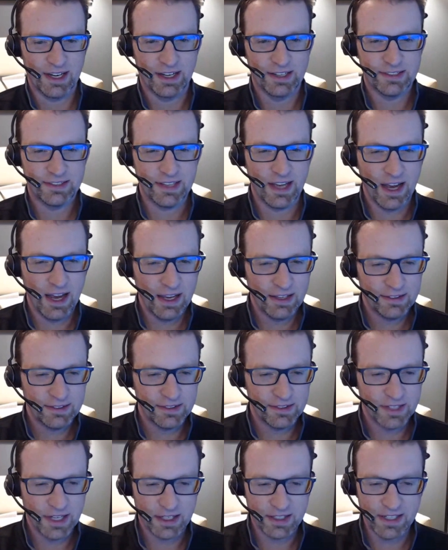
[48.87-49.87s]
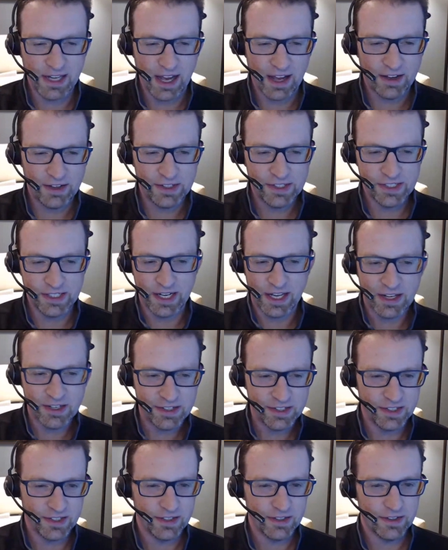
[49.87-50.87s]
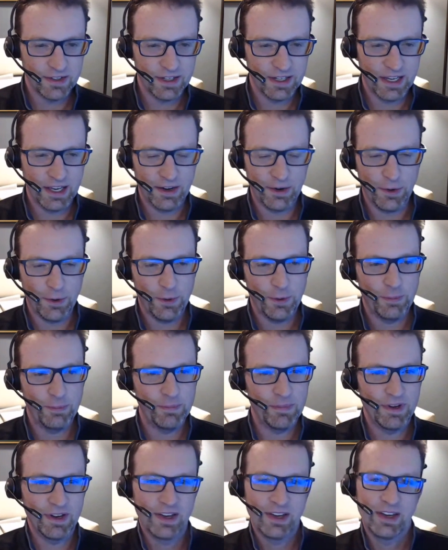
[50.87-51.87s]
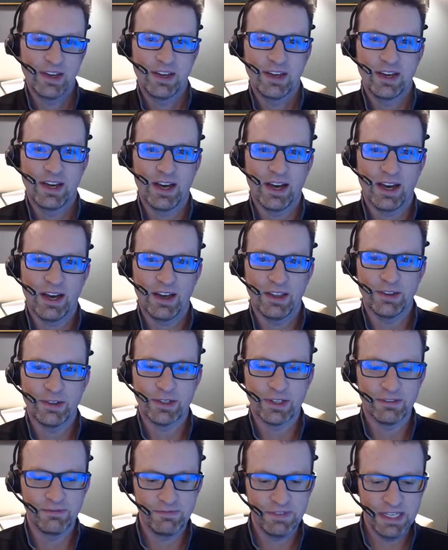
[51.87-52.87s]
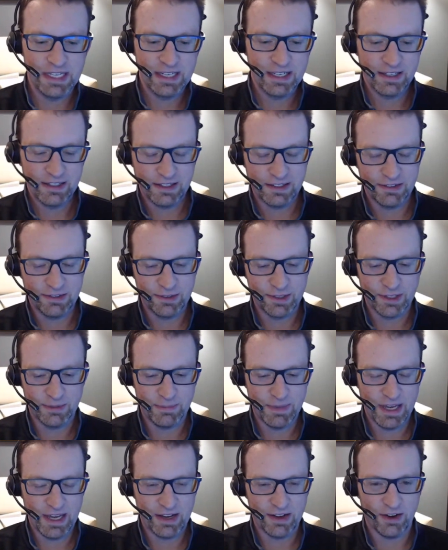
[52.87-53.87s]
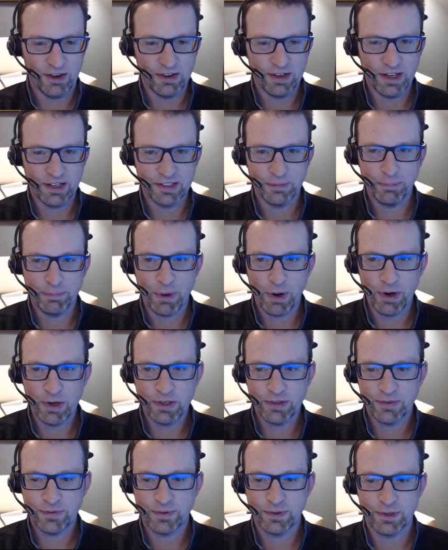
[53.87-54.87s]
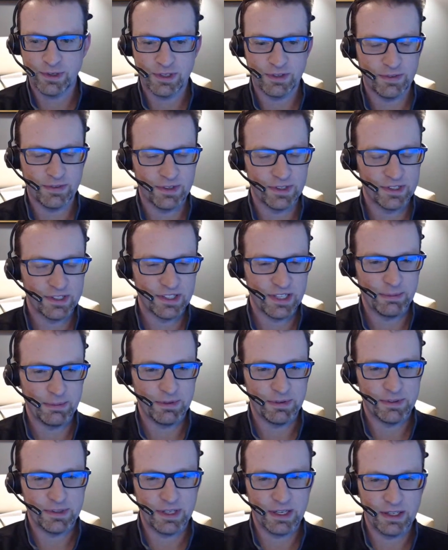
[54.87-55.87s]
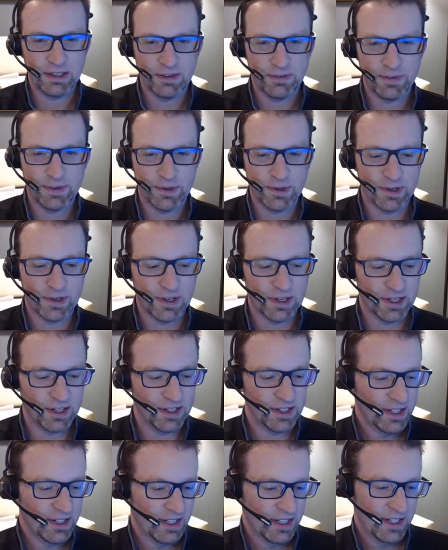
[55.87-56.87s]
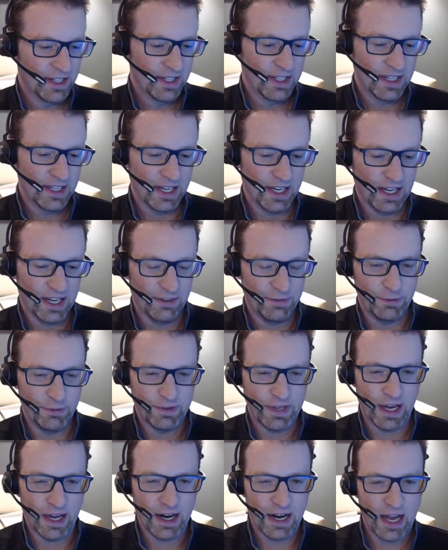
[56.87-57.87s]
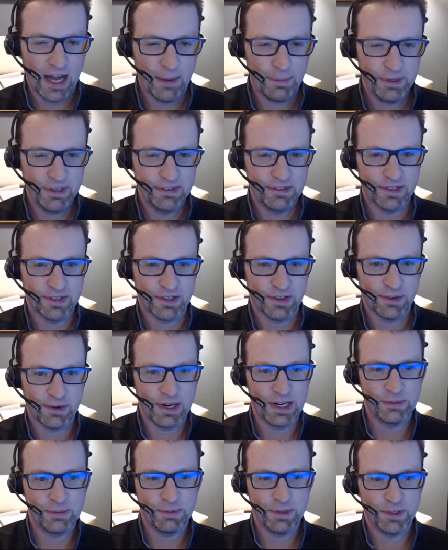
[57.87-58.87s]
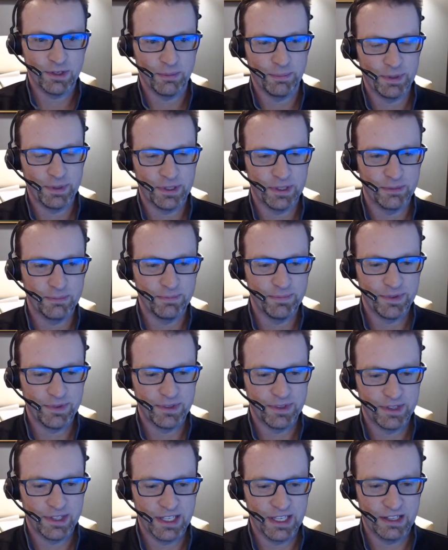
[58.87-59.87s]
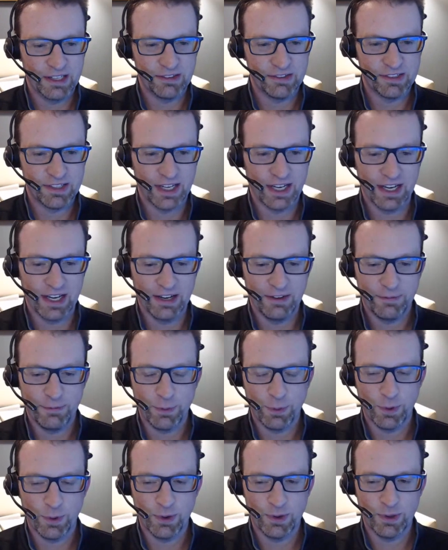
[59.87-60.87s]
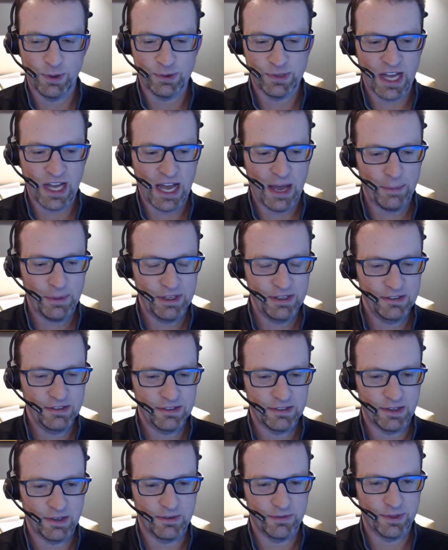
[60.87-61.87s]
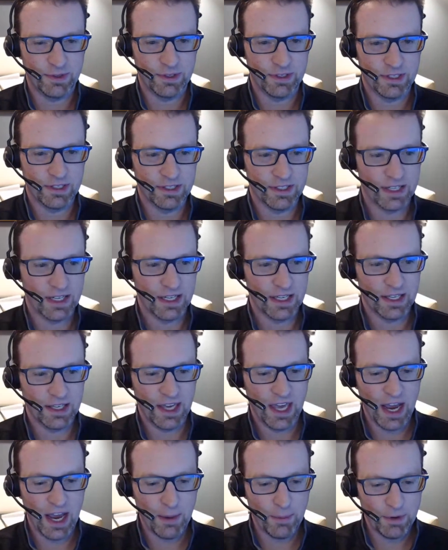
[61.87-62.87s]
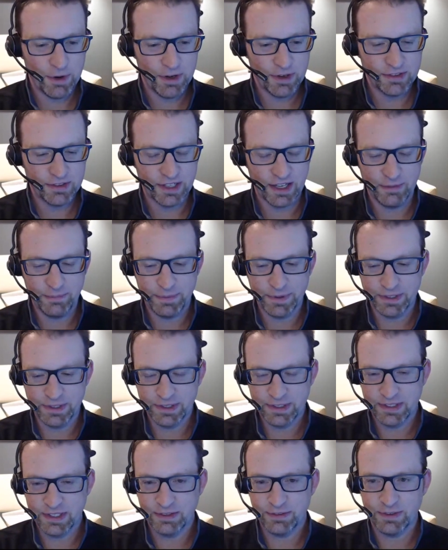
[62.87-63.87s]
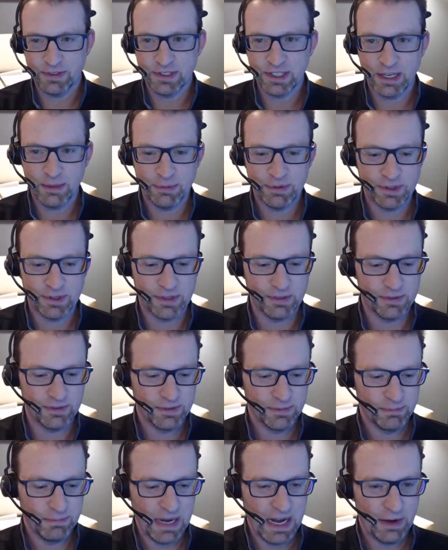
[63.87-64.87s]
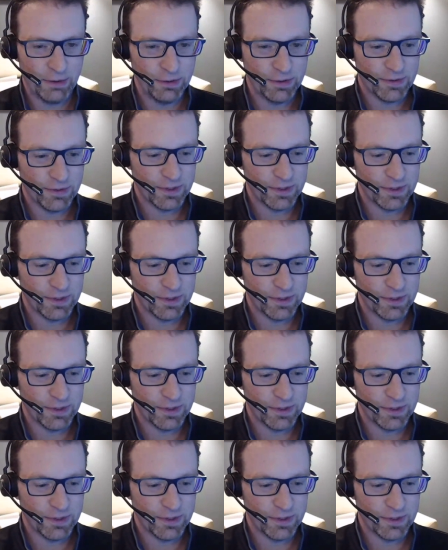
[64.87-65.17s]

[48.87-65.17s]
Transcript: science and technology and engineering at home. They're convenient because you can make all kinds of parts for different types of things. If you've got hobbies, they're great to be able to build things for those hobbies. So if you're into like cameras, I built different types of mounts